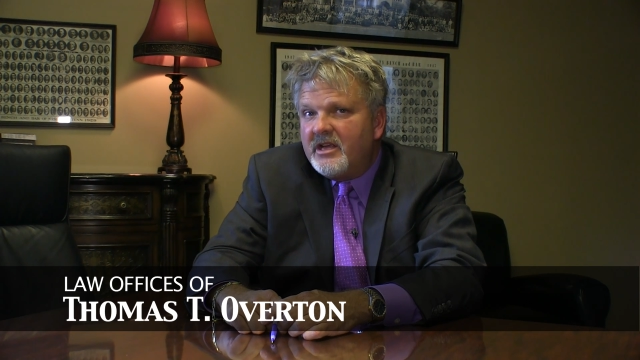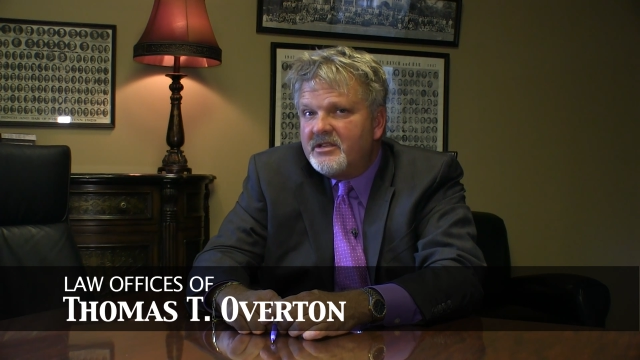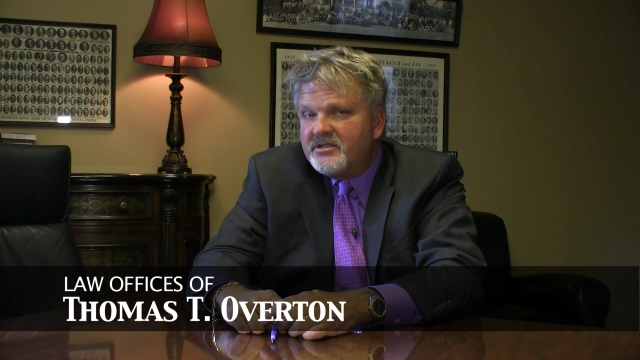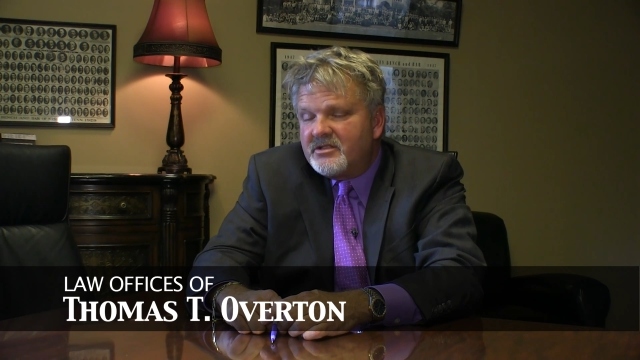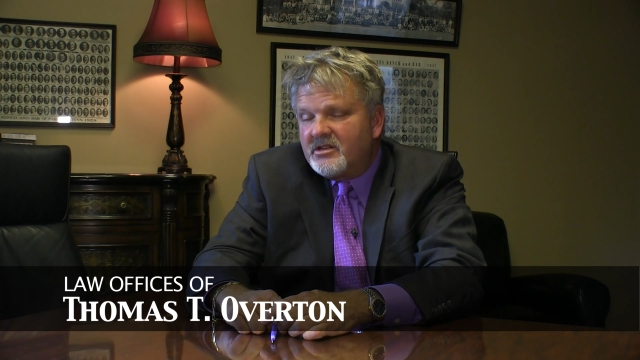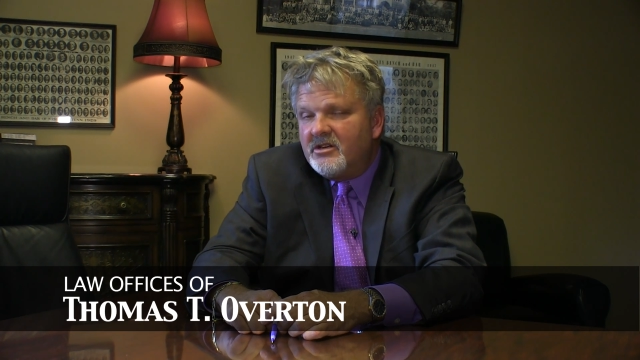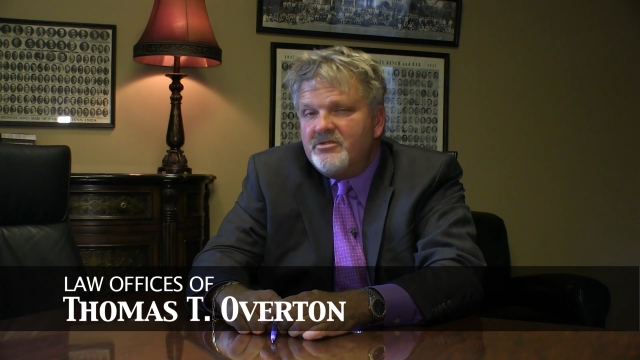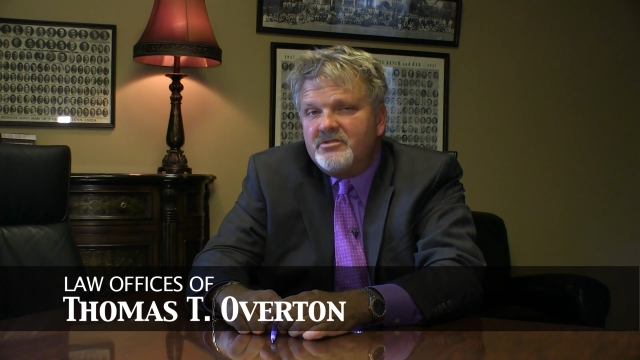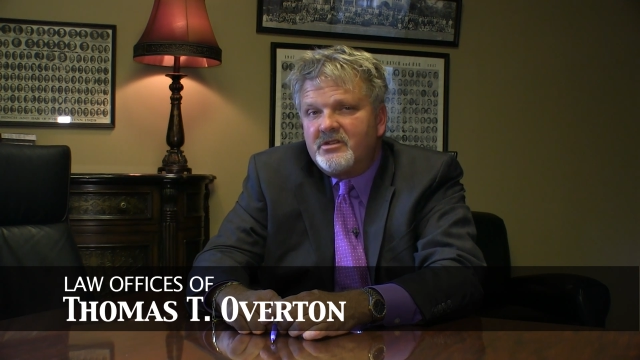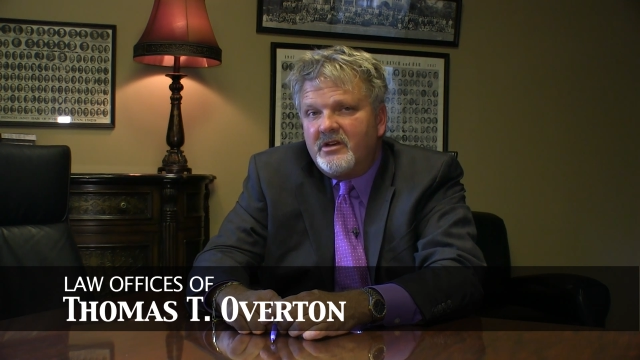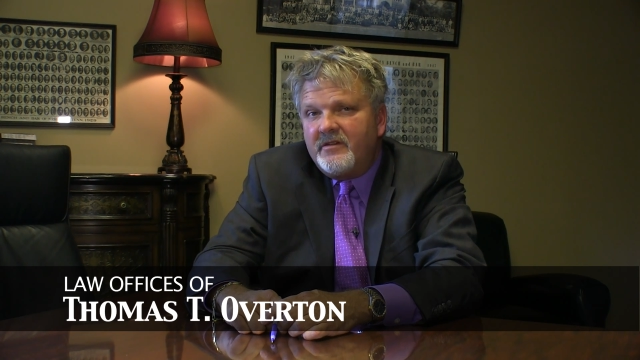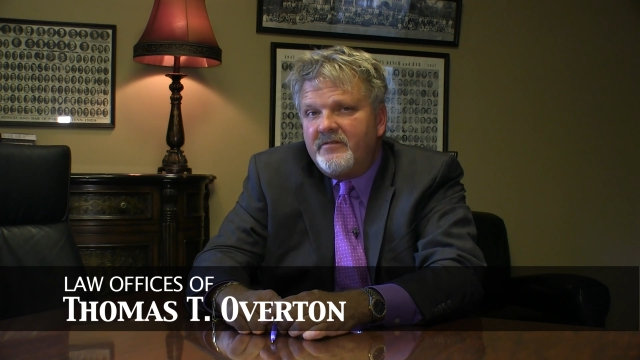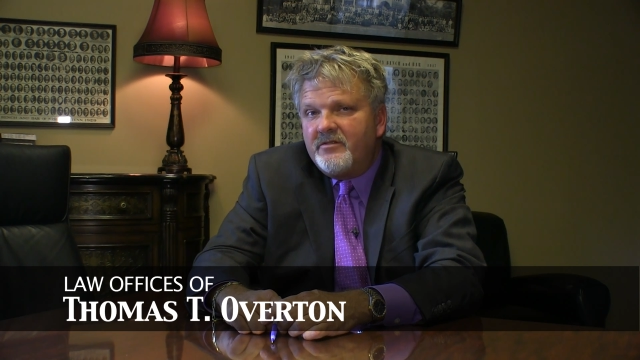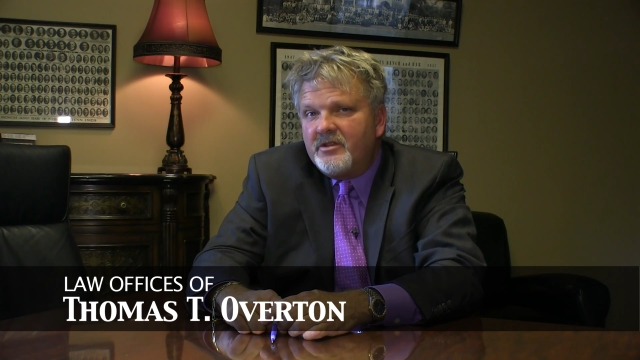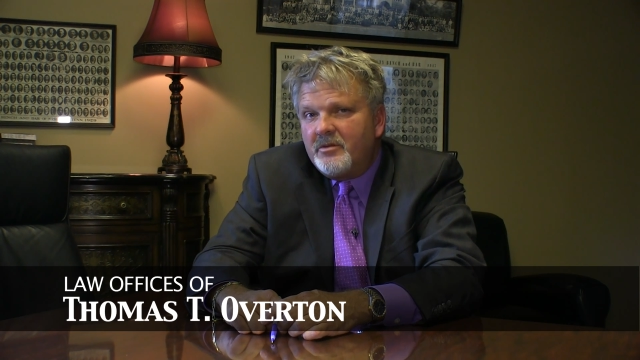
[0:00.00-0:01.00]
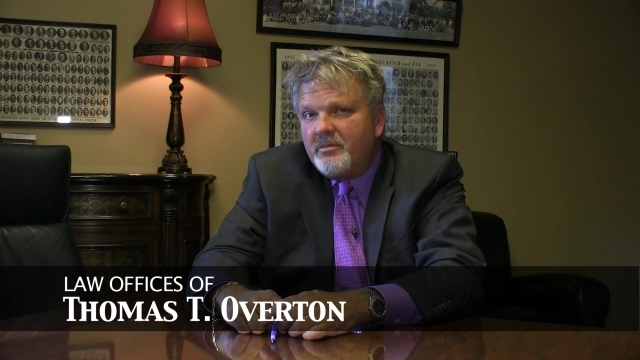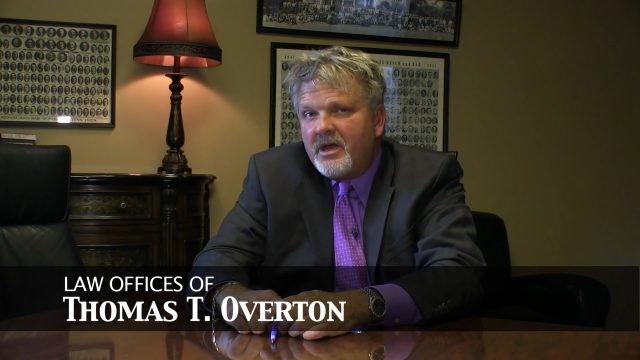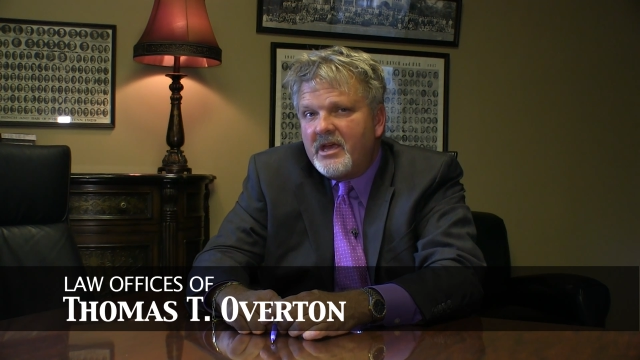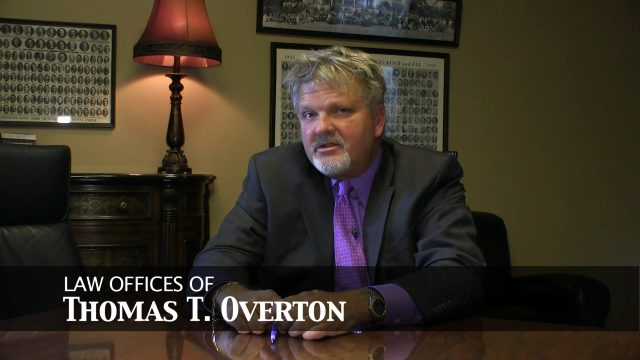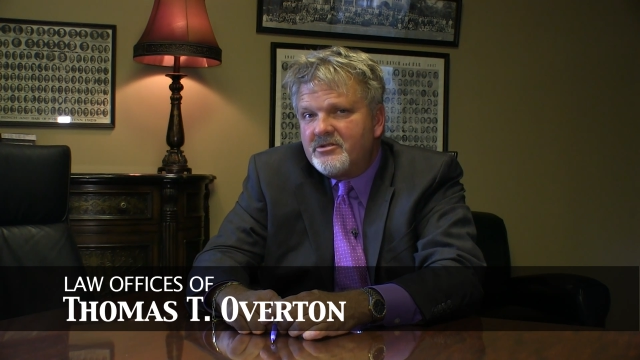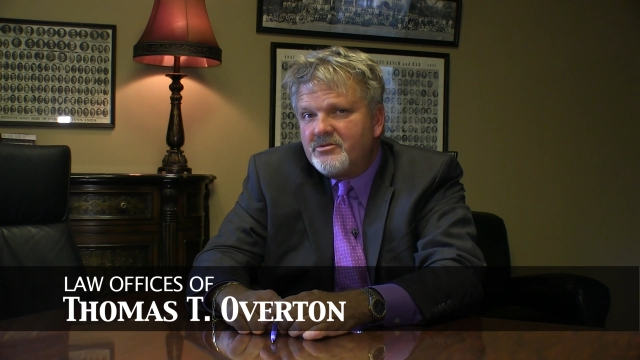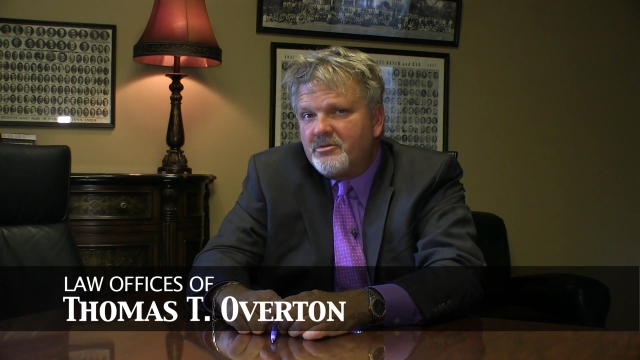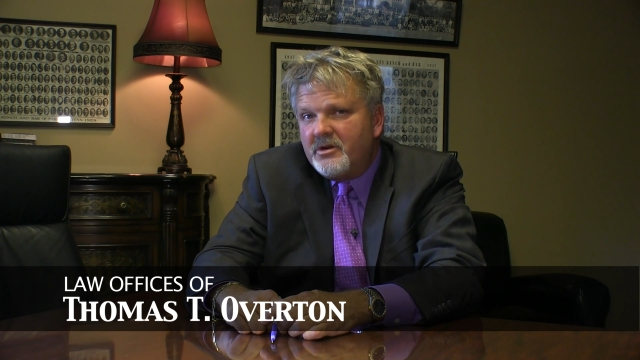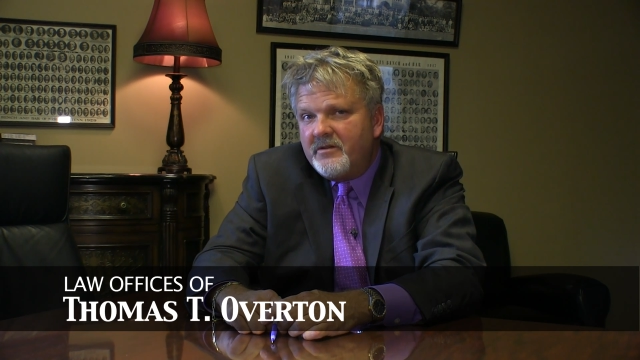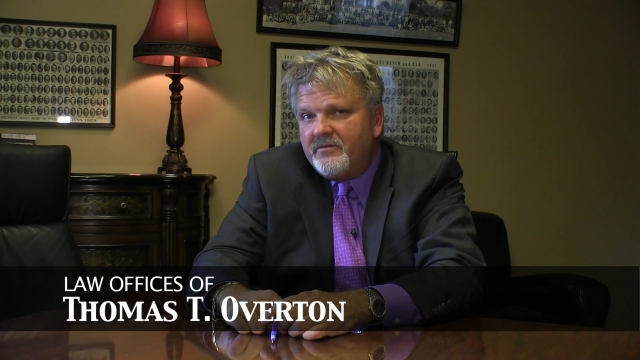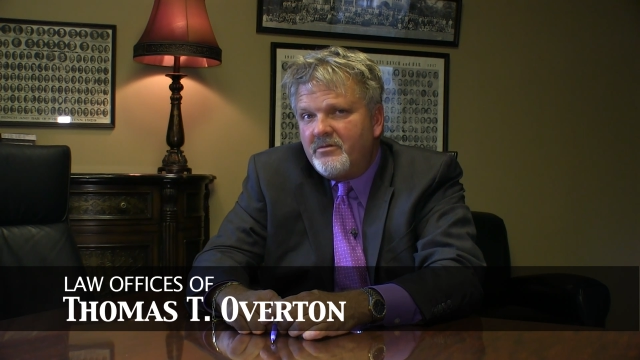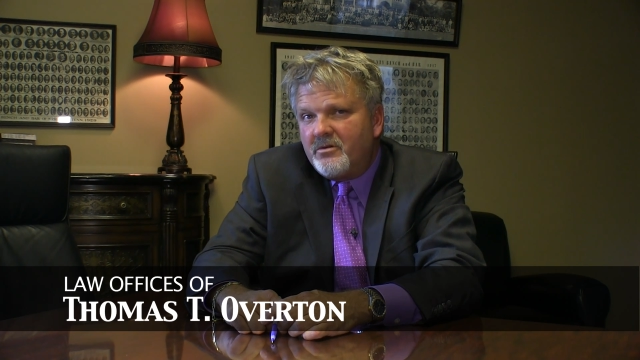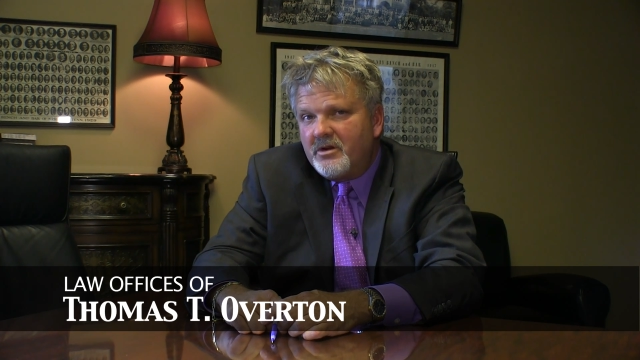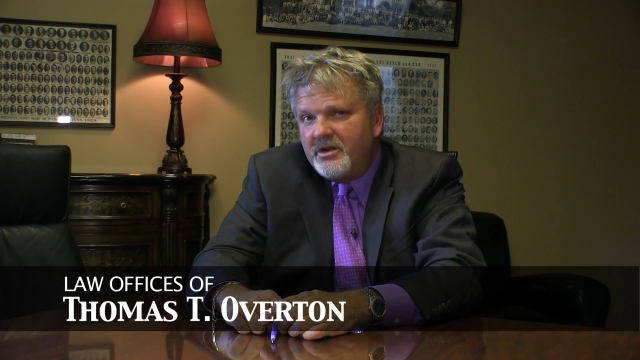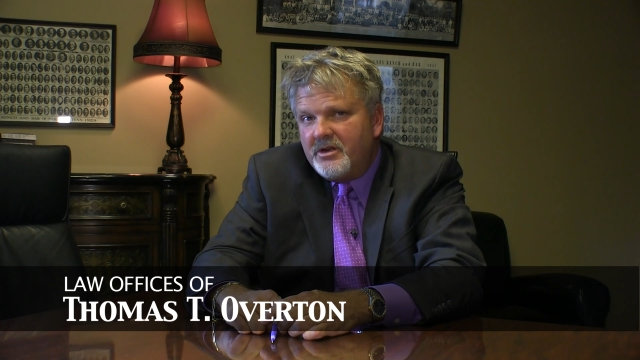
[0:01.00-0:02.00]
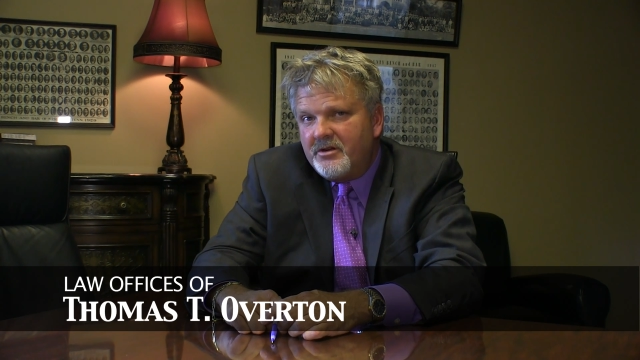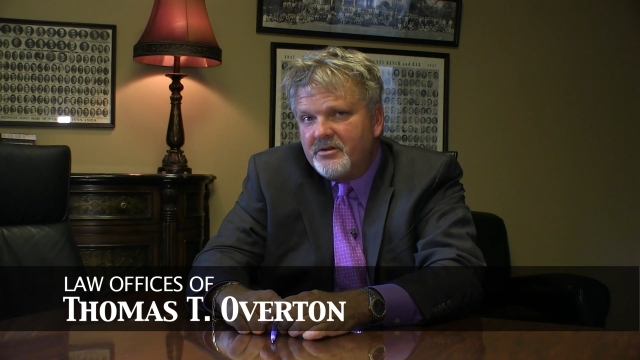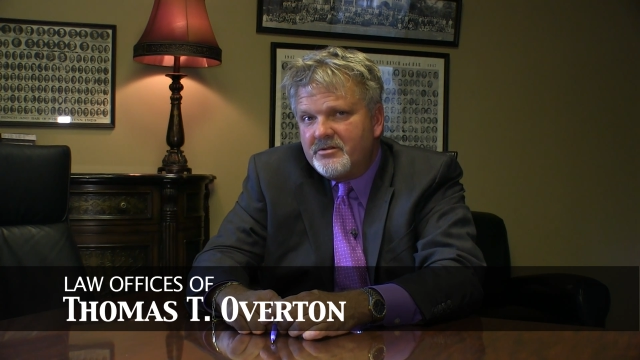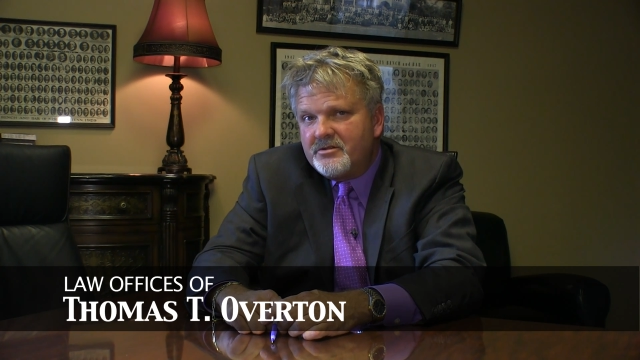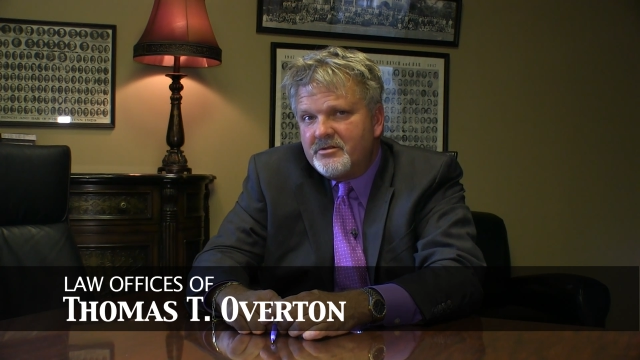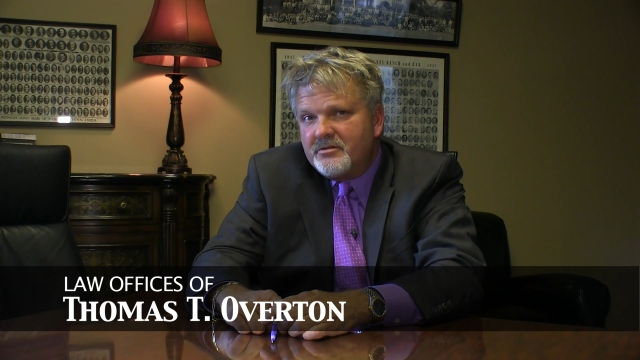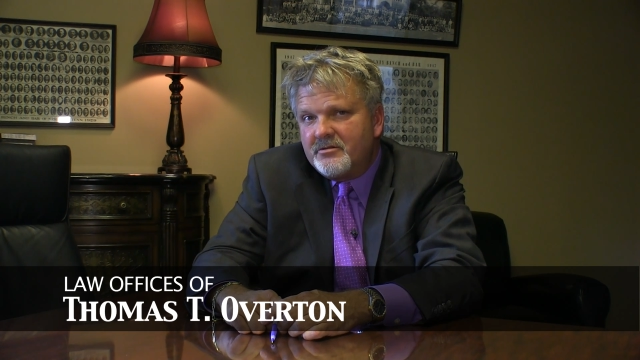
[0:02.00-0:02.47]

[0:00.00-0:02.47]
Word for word: exclusively for the past 24 years.